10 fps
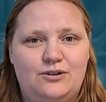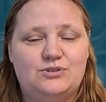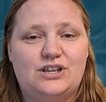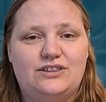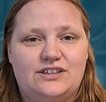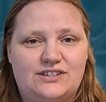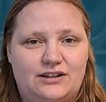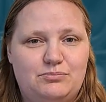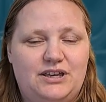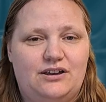which I think is
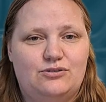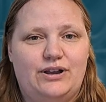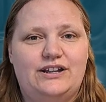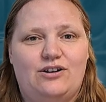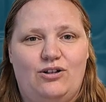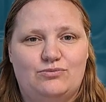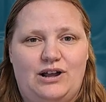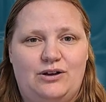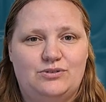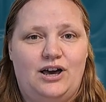going to be a great
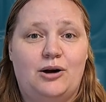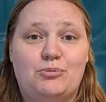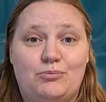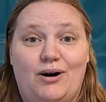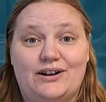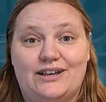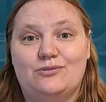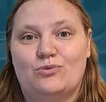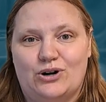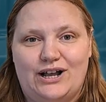all-round upper
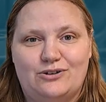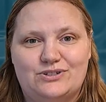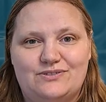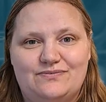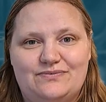body workout.